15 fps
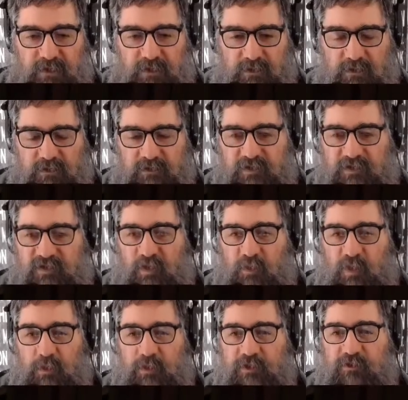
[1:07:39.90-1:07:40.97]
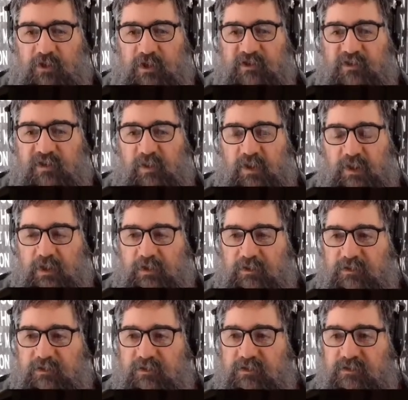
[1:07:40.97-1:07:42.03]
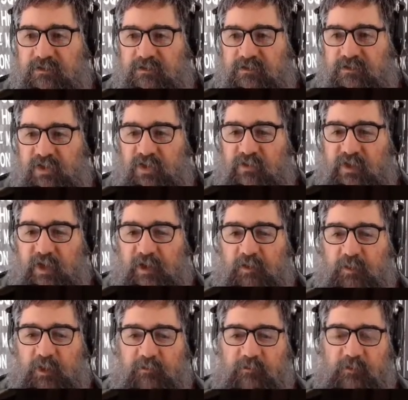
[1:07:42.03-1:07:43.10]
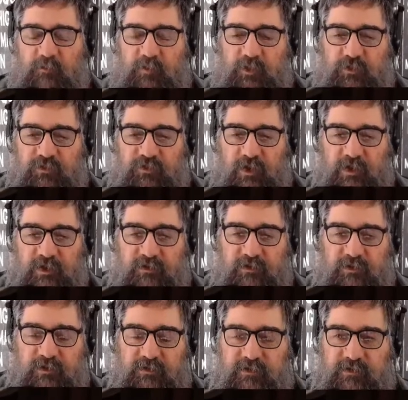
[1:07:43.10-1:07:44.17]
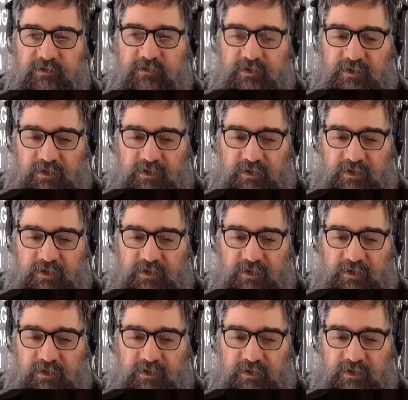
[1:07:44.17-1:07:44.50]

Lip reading: This is somewhere where train simulators deviate a bit from real trains, because